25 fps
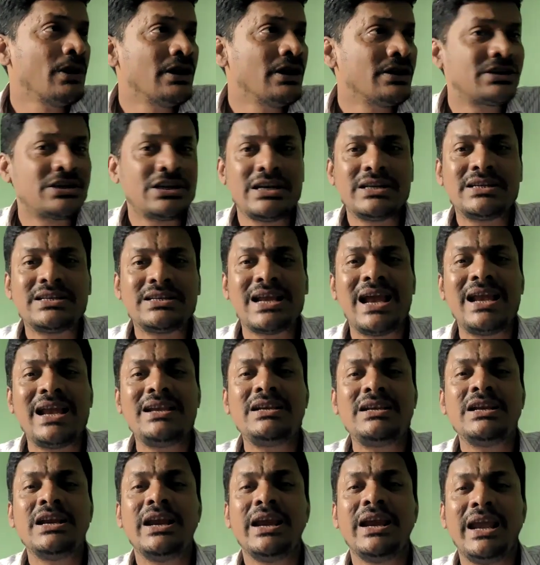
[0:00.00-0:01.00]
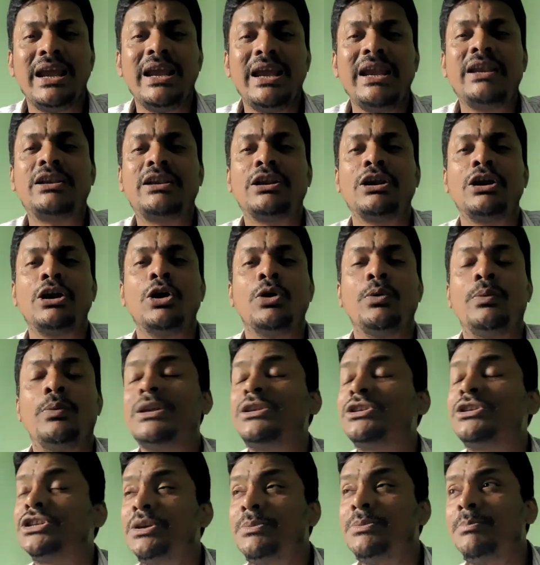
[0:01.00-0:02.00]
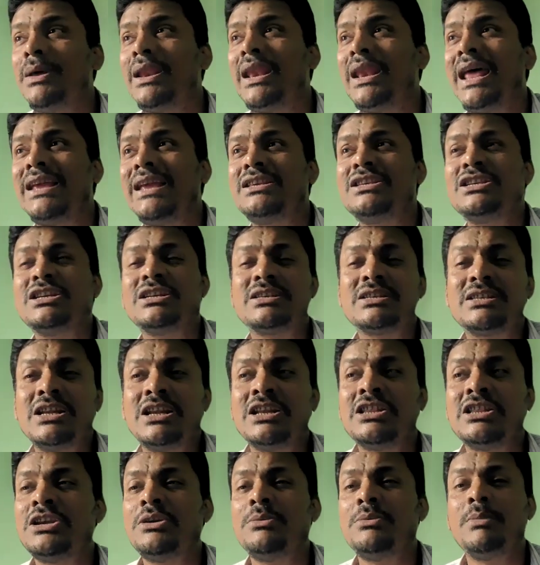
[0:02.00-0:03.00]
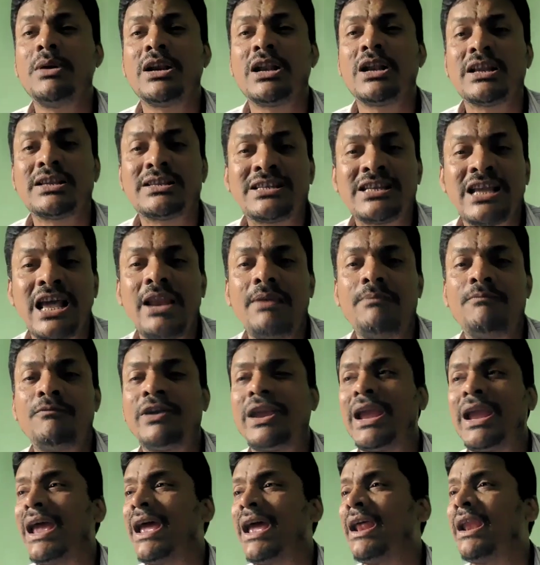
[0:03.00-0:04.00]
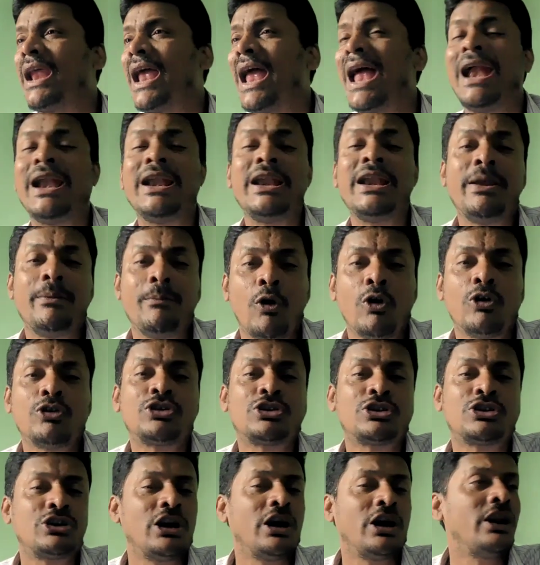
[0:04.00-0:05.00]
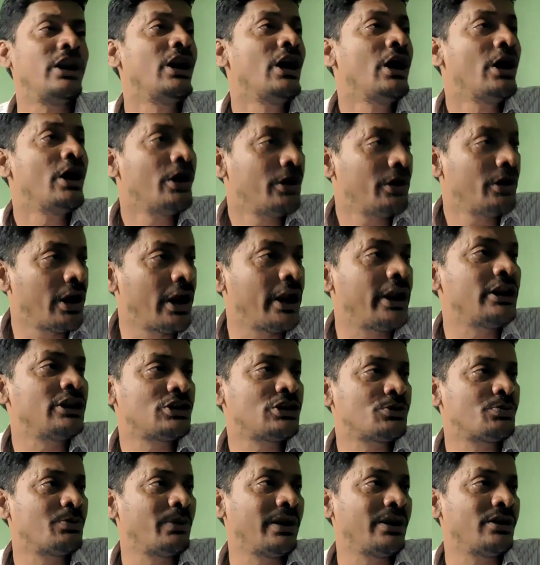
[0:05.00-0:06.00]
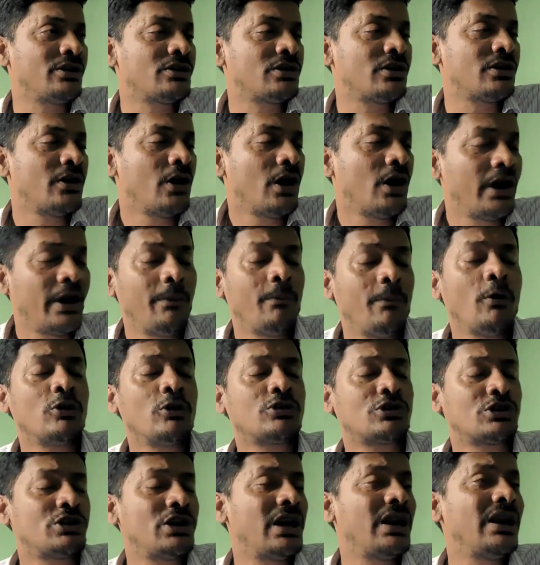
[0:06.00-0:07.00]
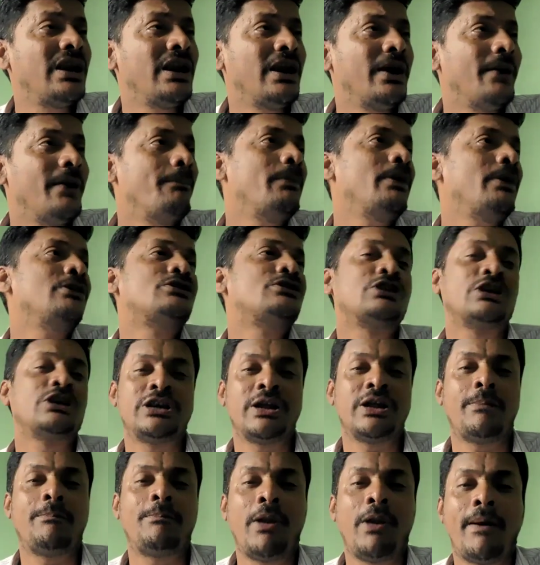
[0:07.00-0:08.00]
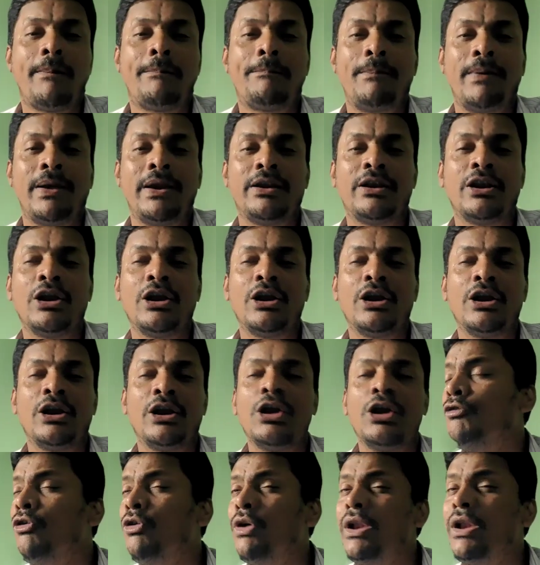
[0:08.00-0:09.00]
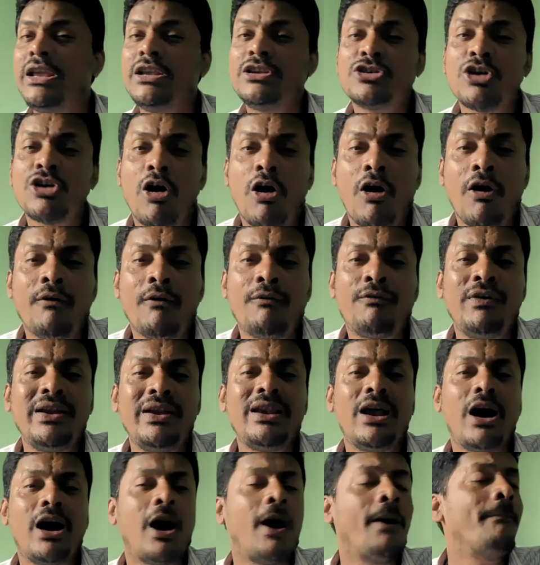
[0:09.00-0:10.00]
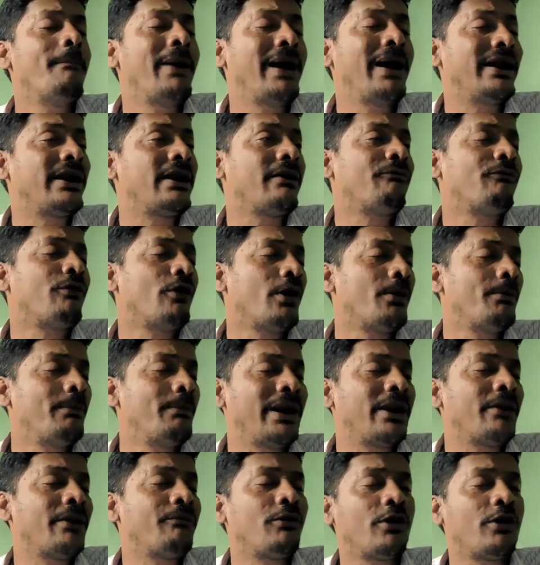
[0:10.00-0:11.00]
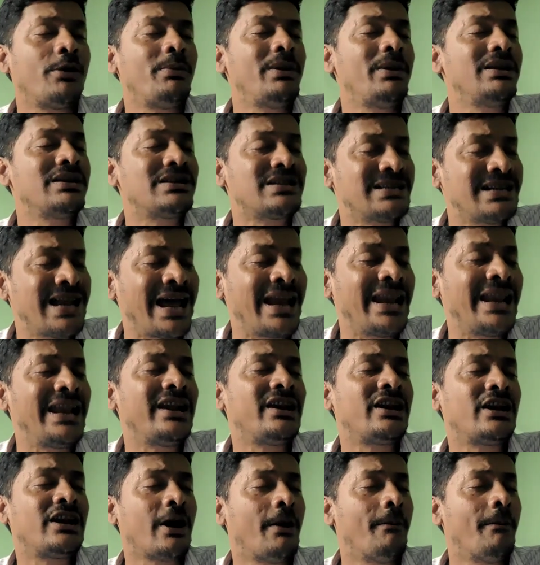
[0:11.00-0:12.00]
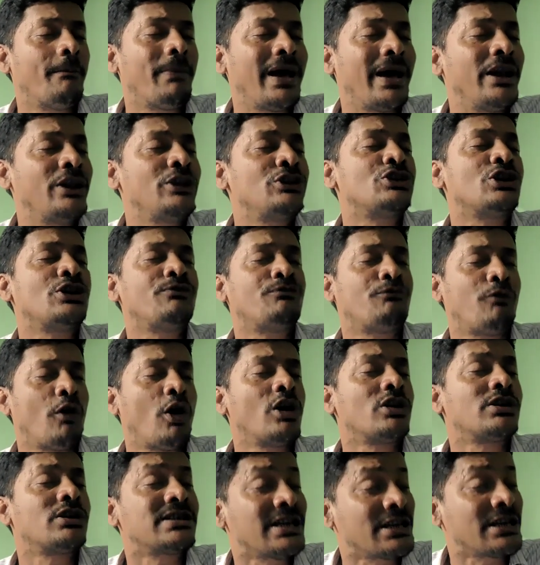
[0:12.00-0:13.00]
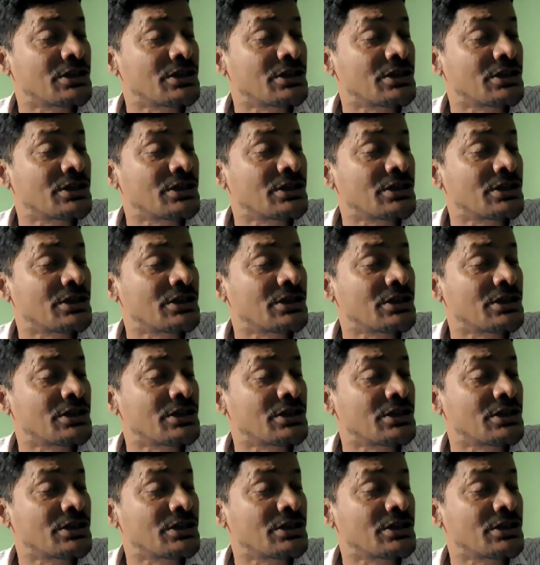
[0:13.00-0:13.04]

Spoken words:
Sit and eat, which symbolizes nothing but a self-care and emotional nourishment. Emotional means a development. Food is often a metaphor. Metaphor means direct comparison for